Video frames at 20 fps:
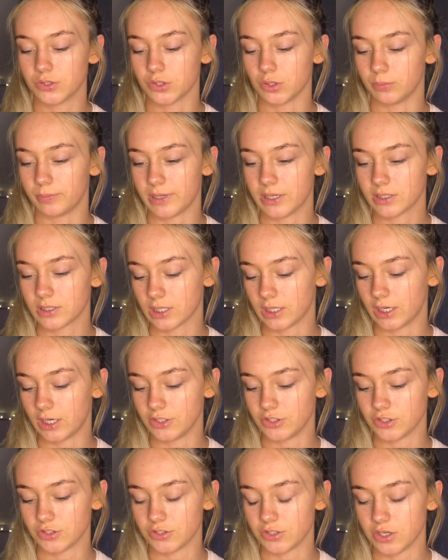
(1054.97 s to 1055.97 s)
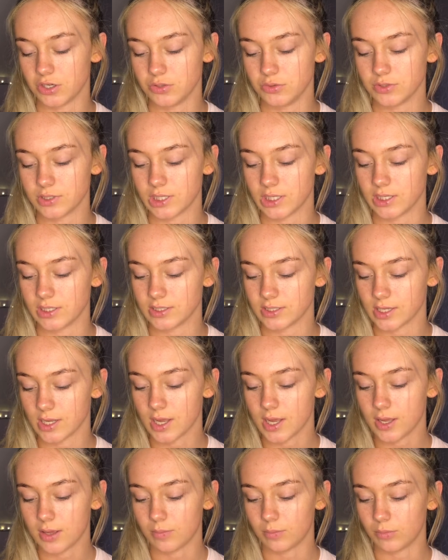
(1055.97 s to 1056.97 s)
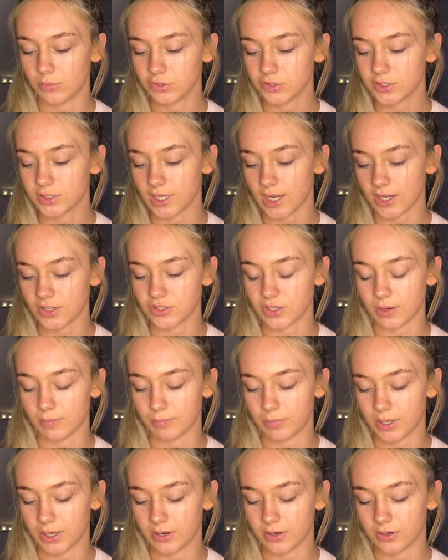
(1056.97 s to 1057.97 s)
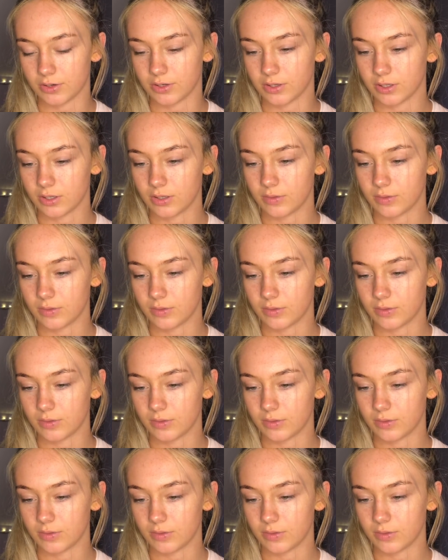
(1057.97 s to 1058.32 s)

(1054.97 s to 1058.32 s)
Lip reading: So basically I just use this mustache and beard,